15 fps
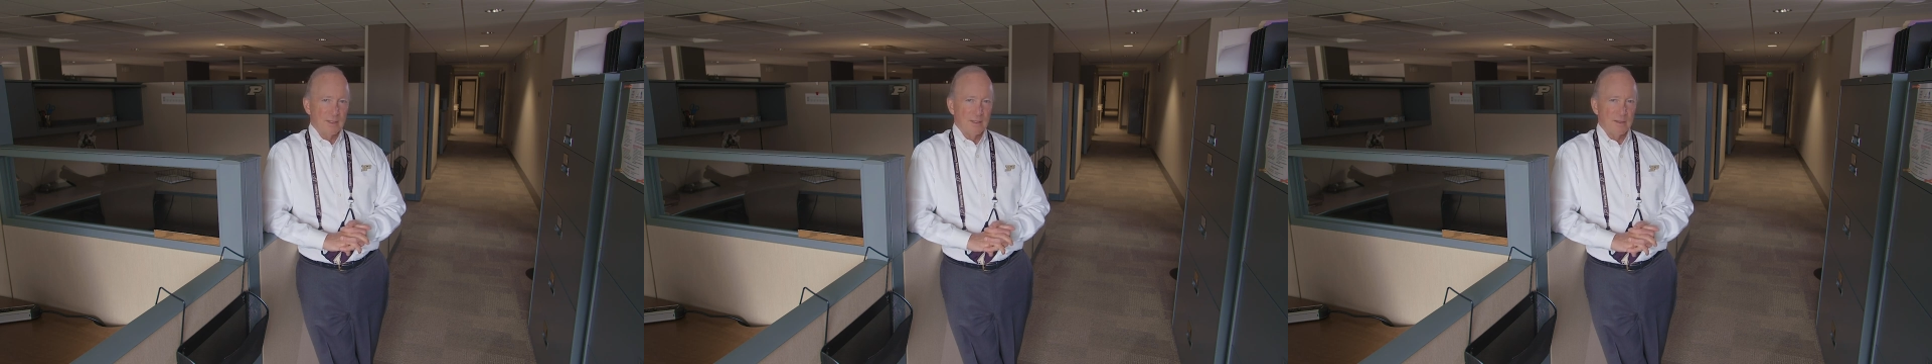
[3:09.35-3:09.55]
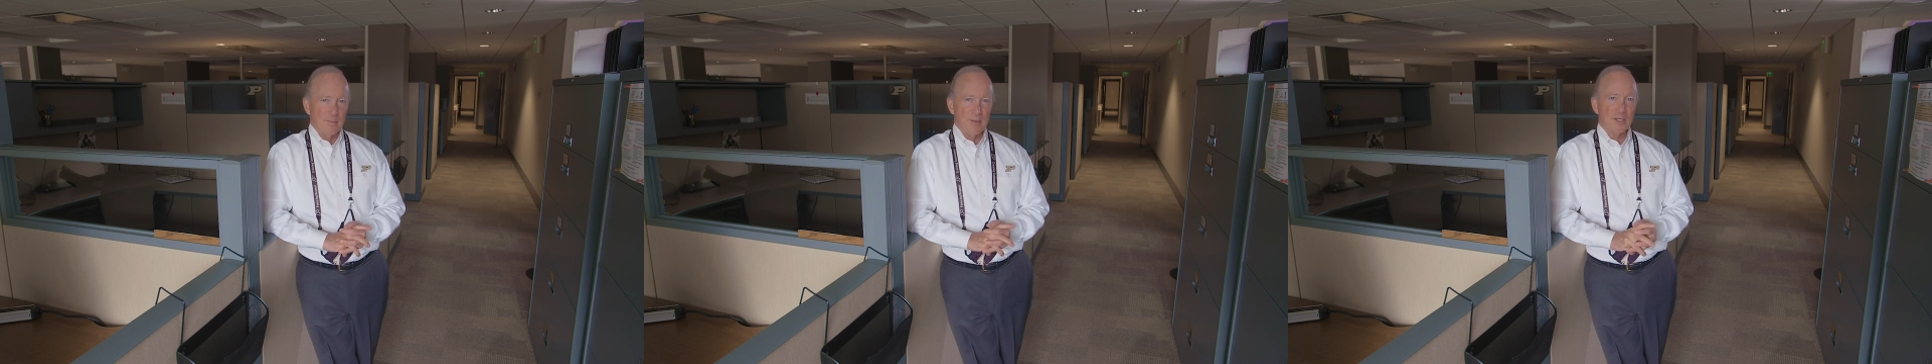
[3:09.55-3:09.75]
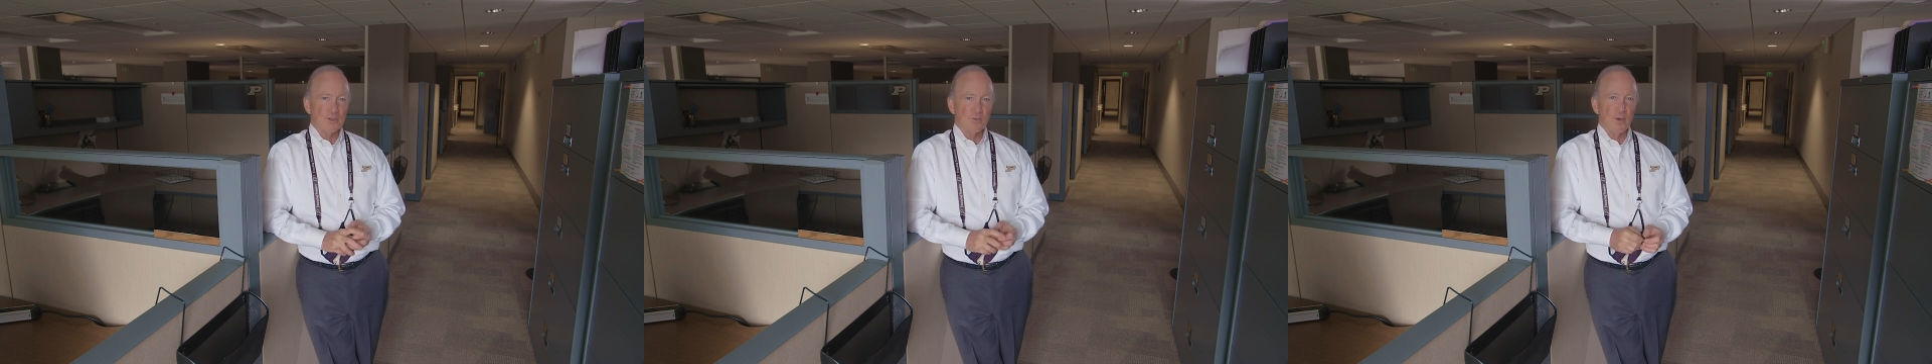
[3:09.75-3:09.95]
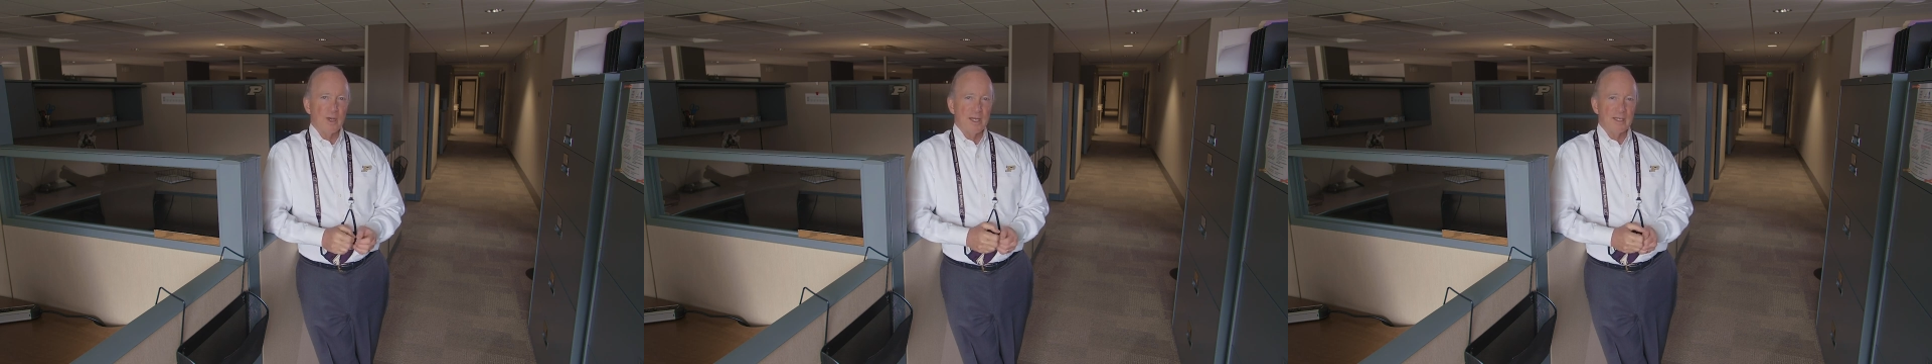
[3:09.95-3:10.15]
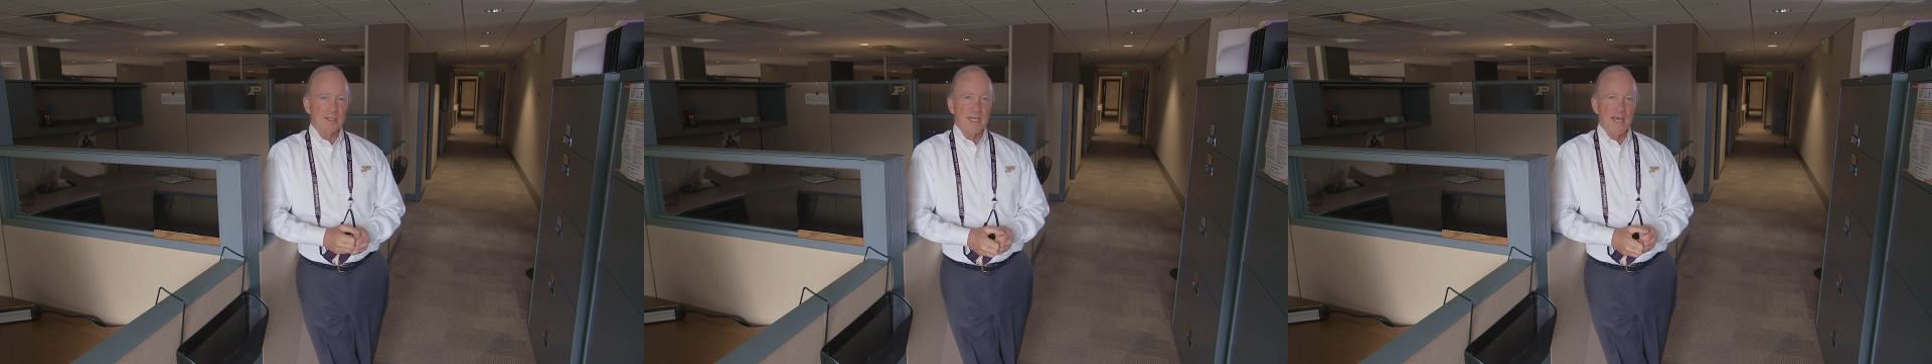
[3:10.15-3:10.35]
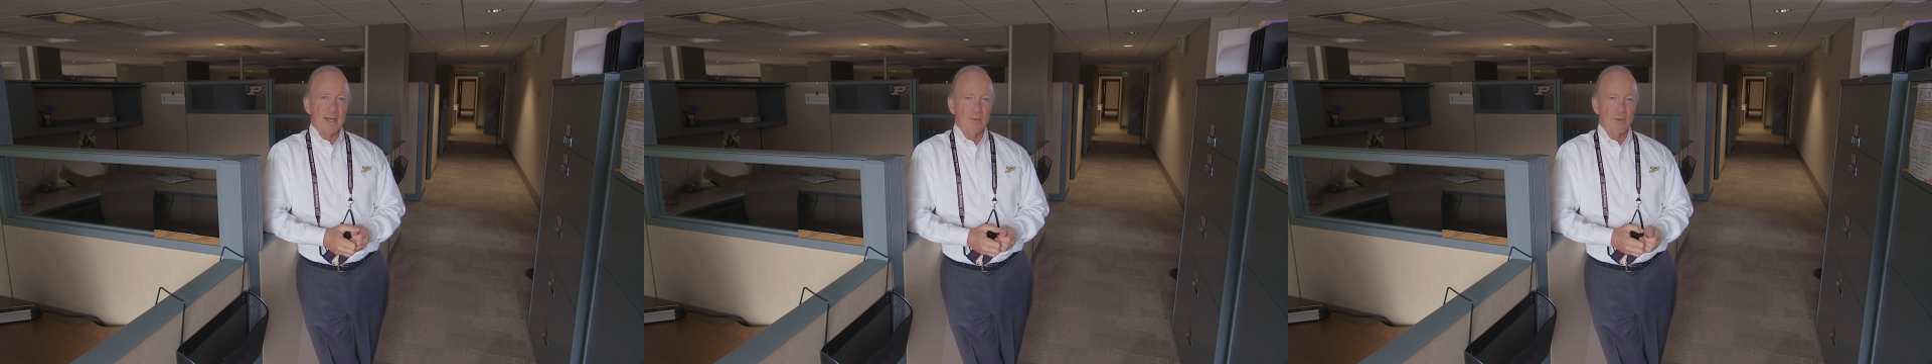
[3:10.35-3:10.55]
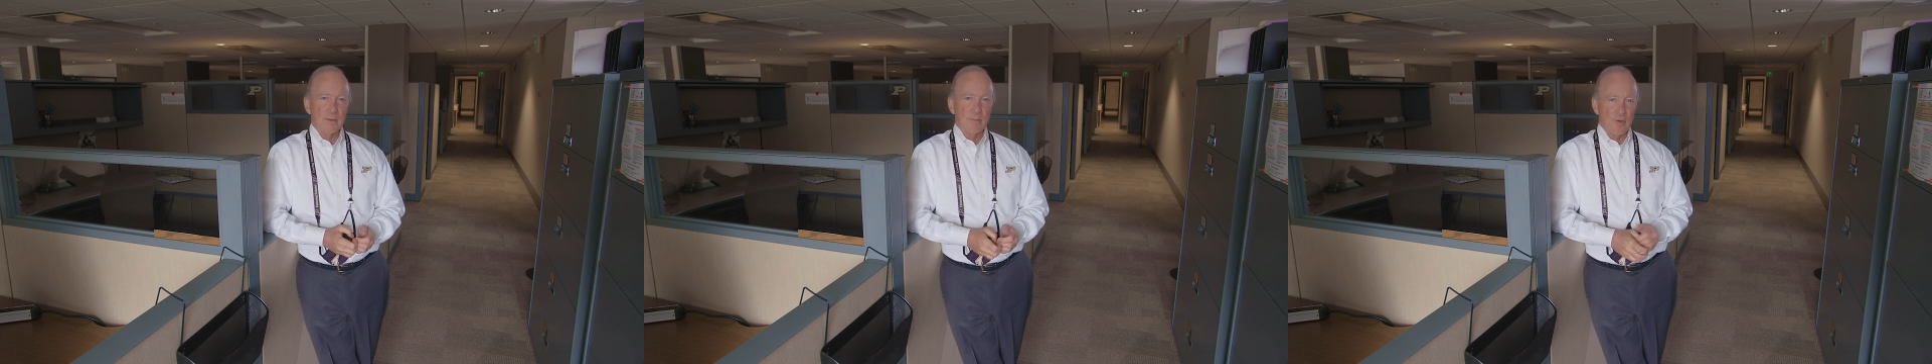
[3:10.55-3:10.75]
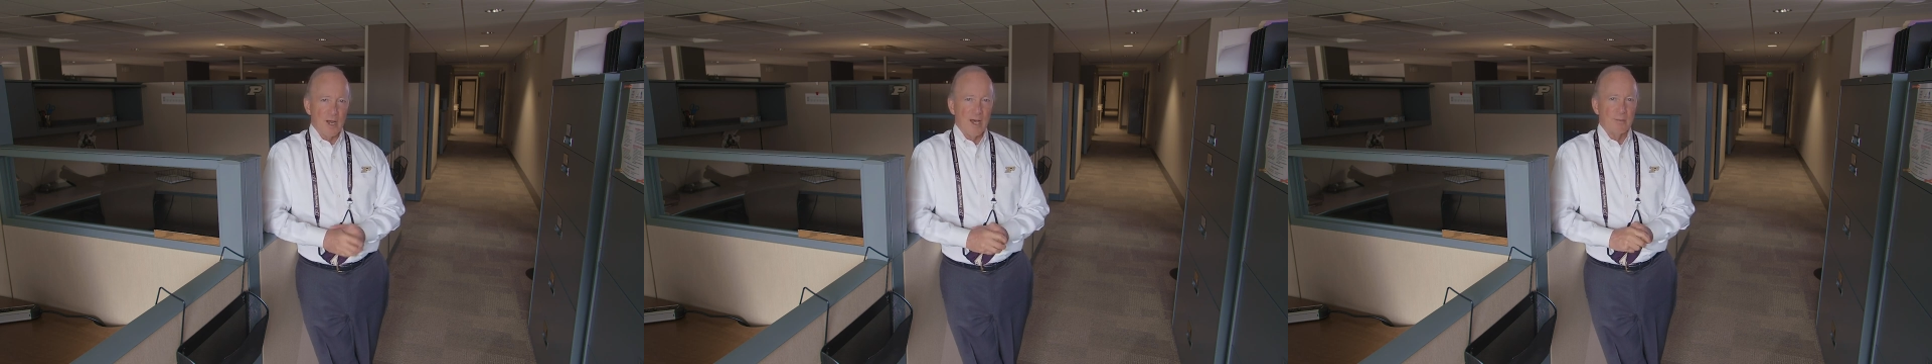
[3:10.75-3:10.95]
the best way to tackle the
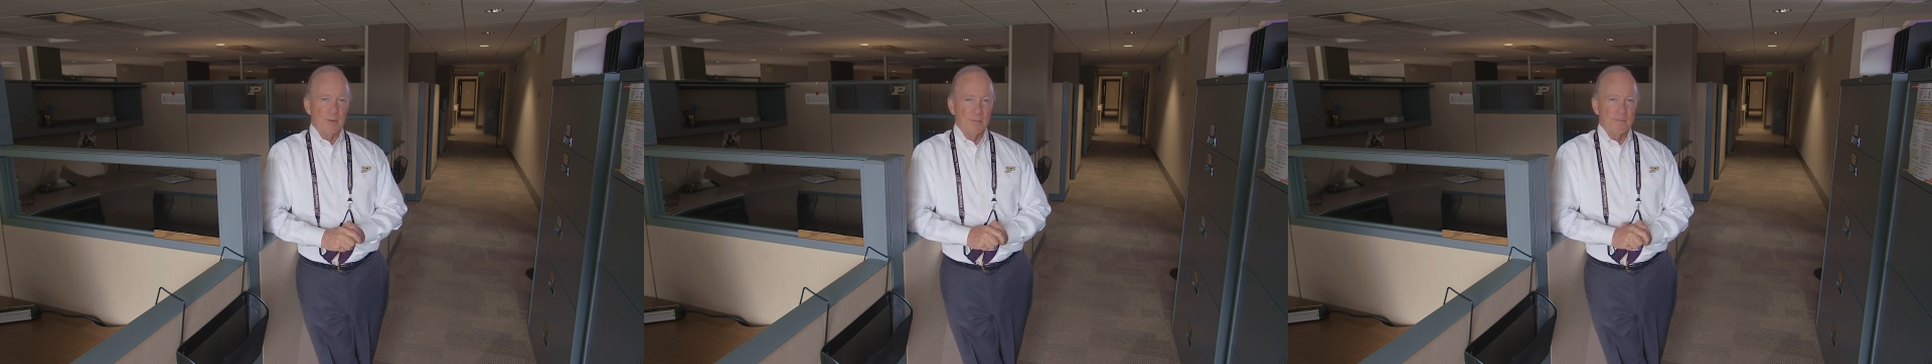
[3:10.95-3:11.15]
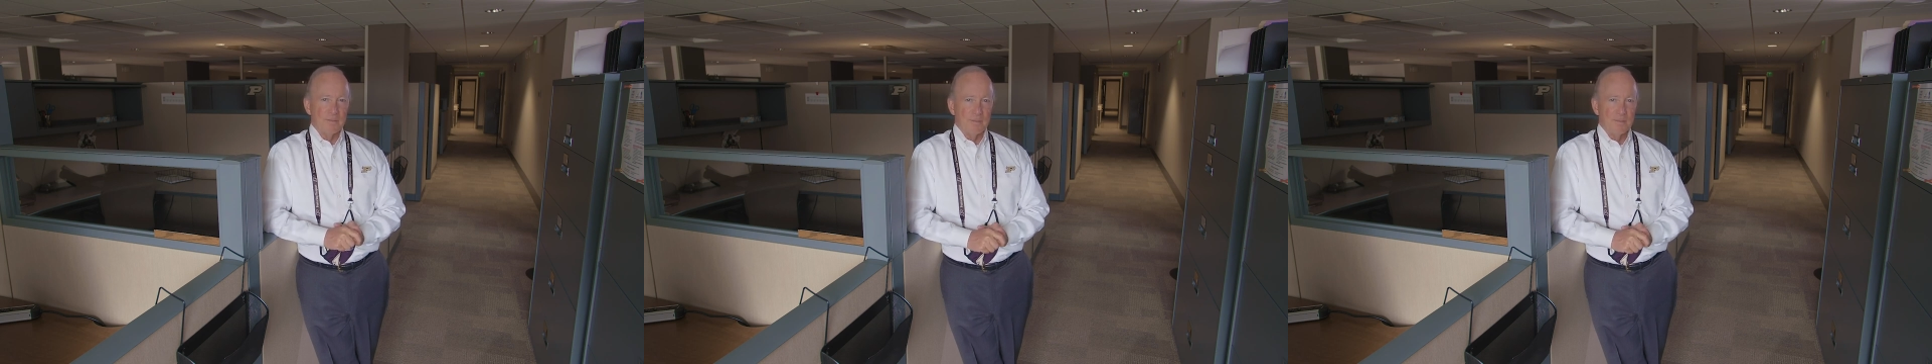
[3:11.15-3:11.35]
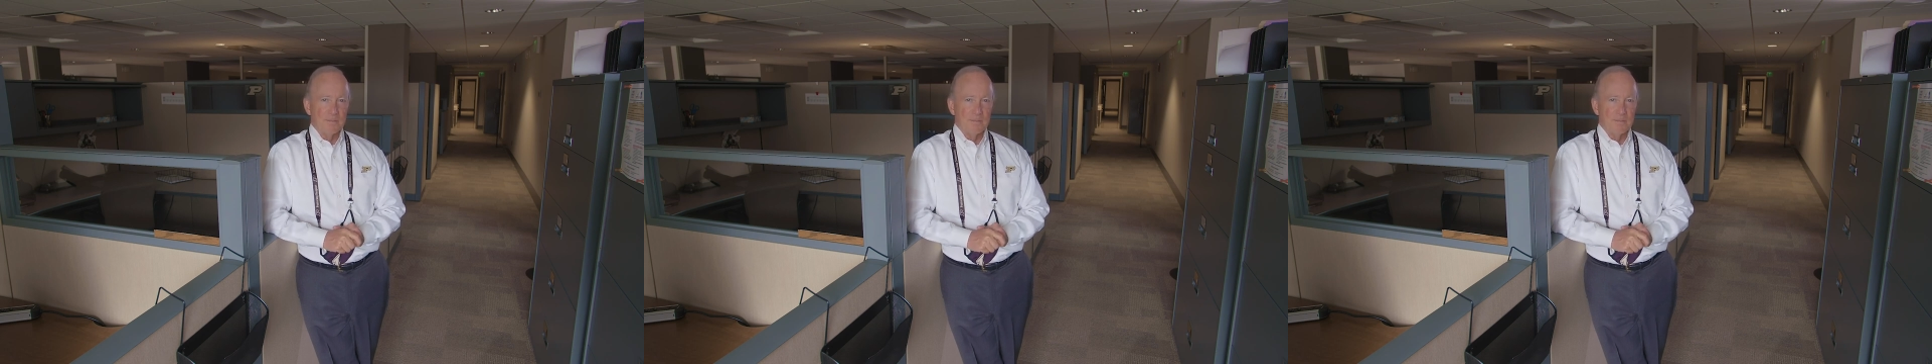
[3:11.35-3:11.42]
problem.